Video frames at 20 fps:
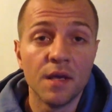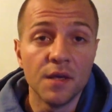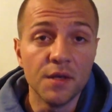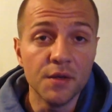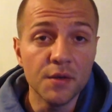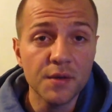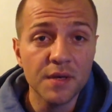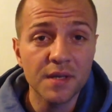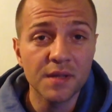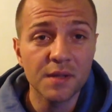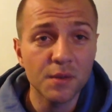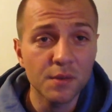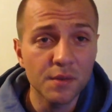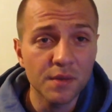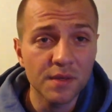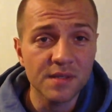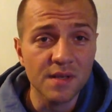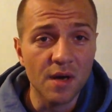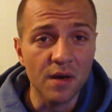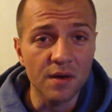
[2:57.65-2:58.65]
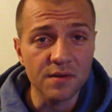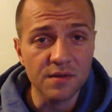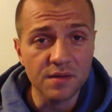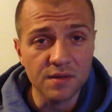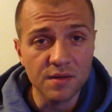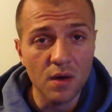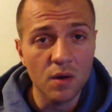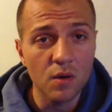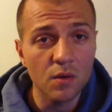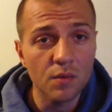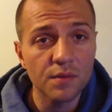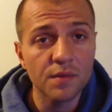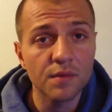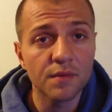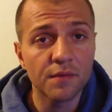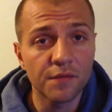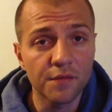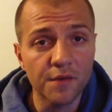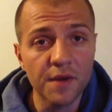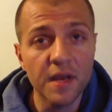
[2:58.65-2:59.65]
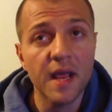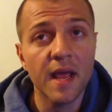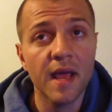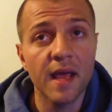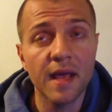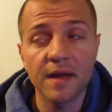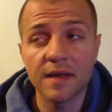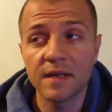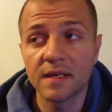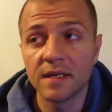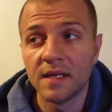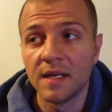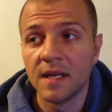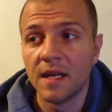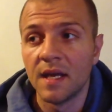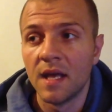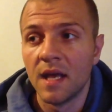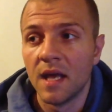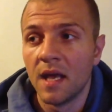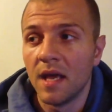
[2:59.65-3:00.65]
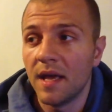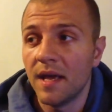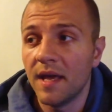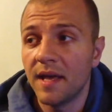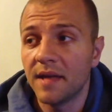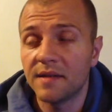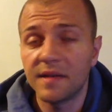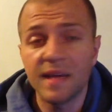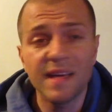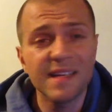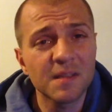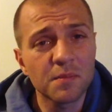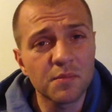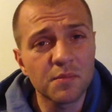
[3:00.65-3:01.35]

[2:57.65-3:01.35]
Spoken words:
You can do this on a stone, freehand. It takes